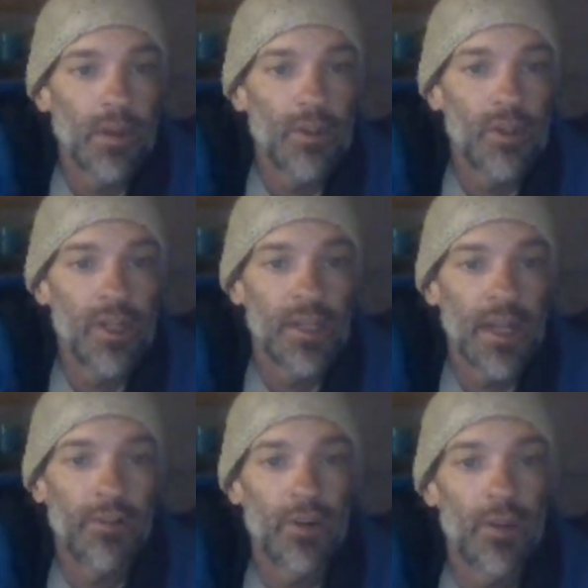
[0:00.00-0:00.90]
Just
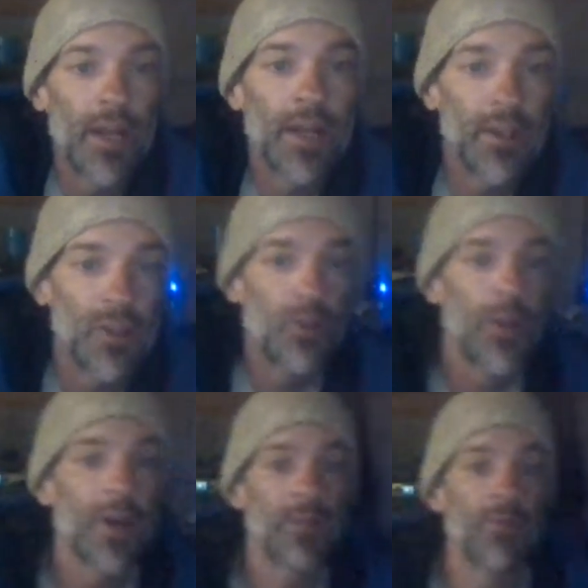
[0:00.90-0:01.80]
after landing in
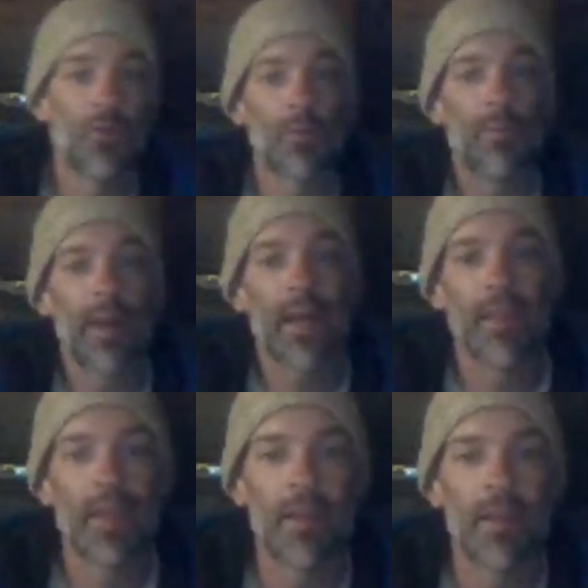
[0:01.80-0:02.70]
2004, back
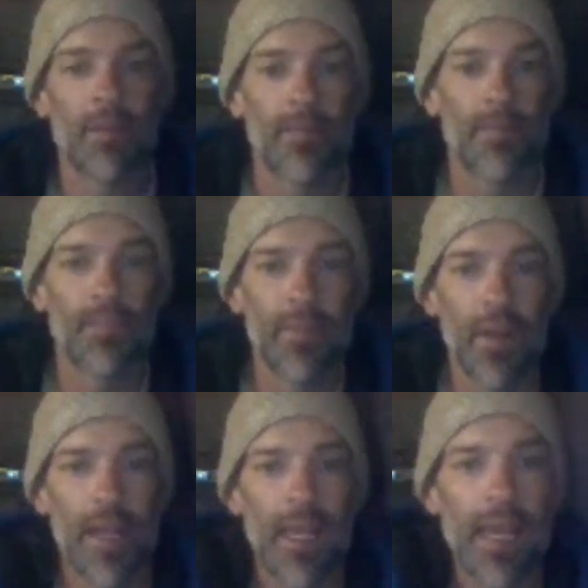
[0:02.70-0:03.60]
then, a
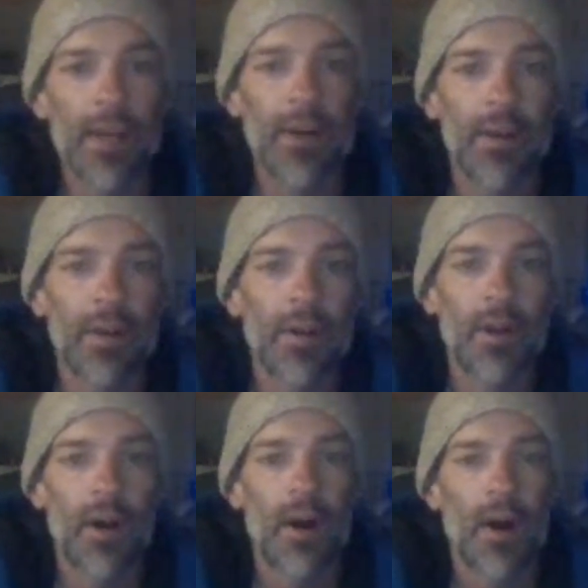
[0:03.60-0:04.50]
heater
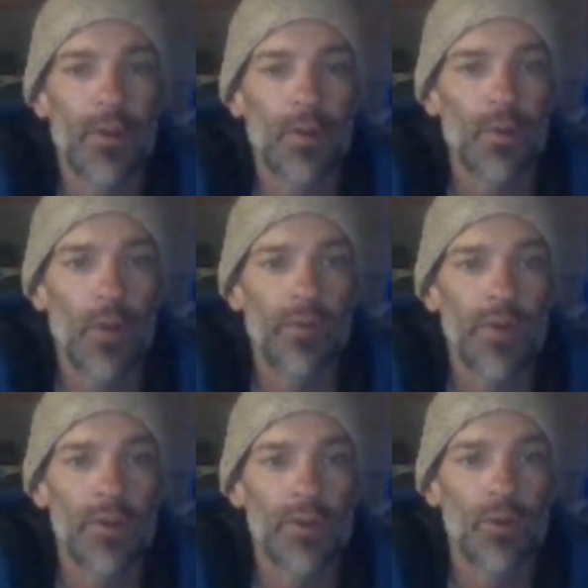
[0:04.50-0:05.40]
on the
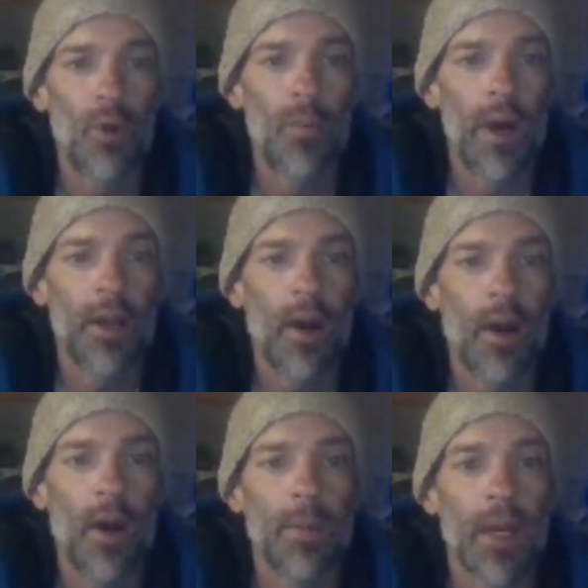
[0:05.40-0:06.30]
rover's robotic
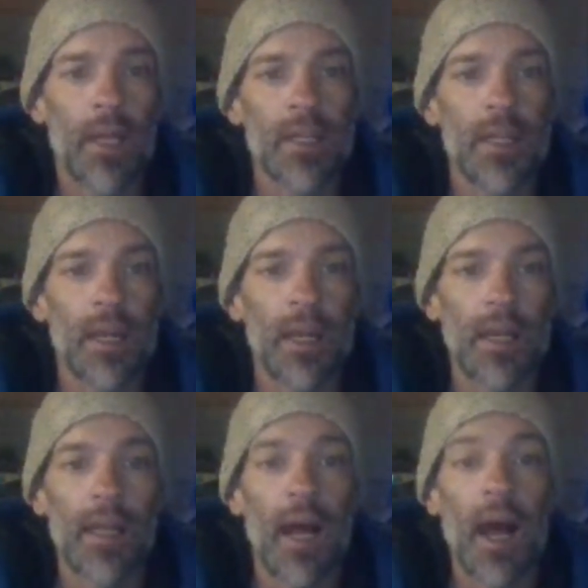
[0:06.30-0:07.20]
arm got stuck
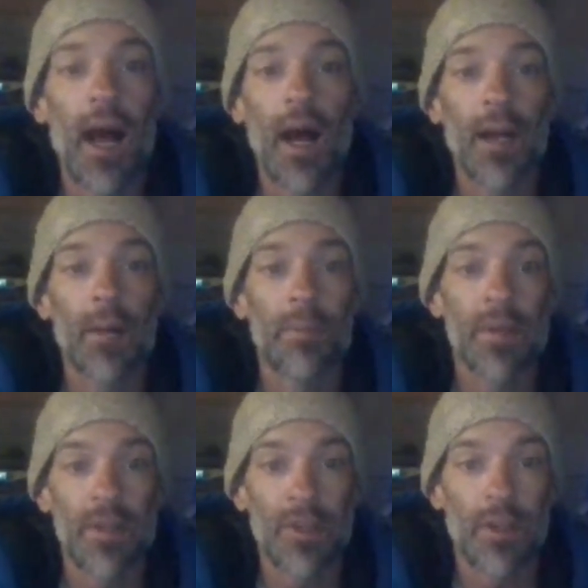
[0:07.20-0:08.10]
in the on
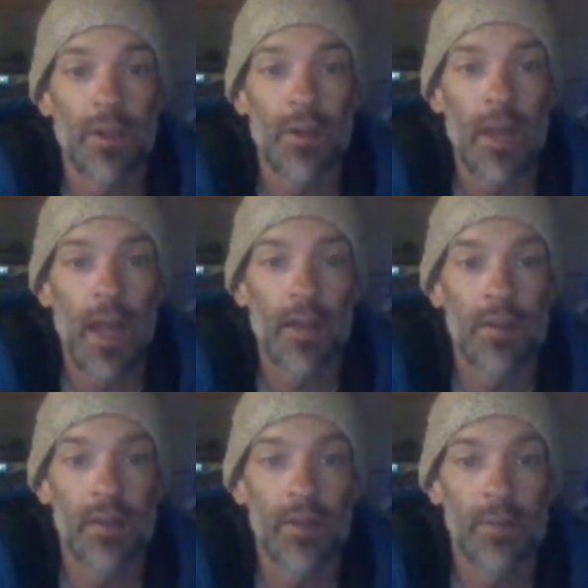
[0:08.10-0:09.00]
position,
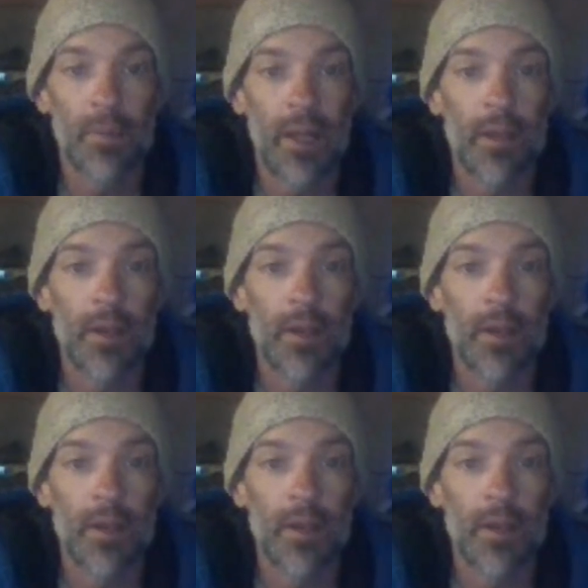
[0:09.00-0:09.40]
Callis explained.